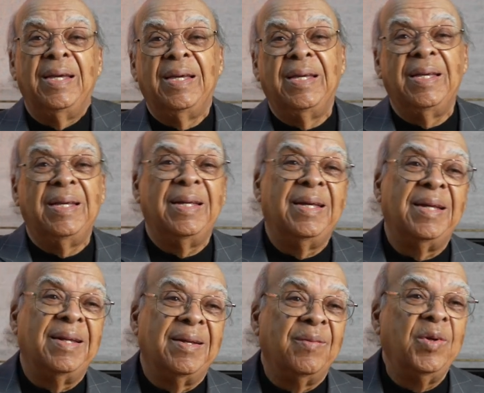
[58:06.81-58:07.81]
it, it,
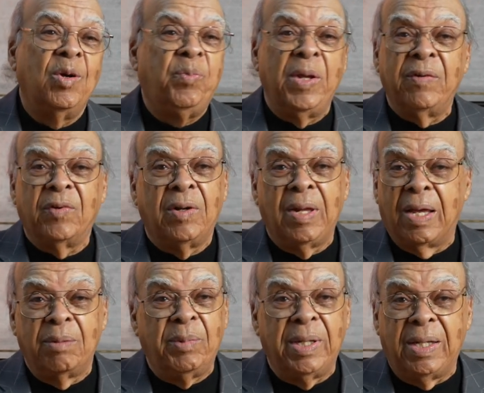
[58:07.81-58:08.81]
it, we don't play for a
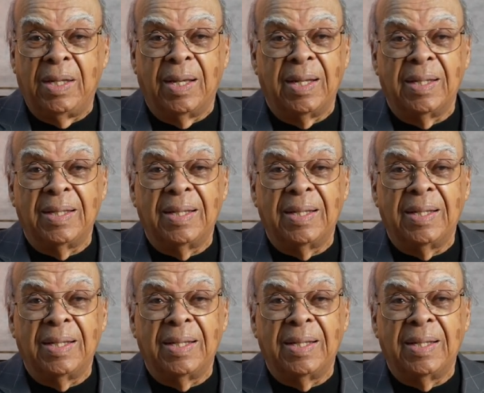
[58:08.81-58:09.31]
lot of money now.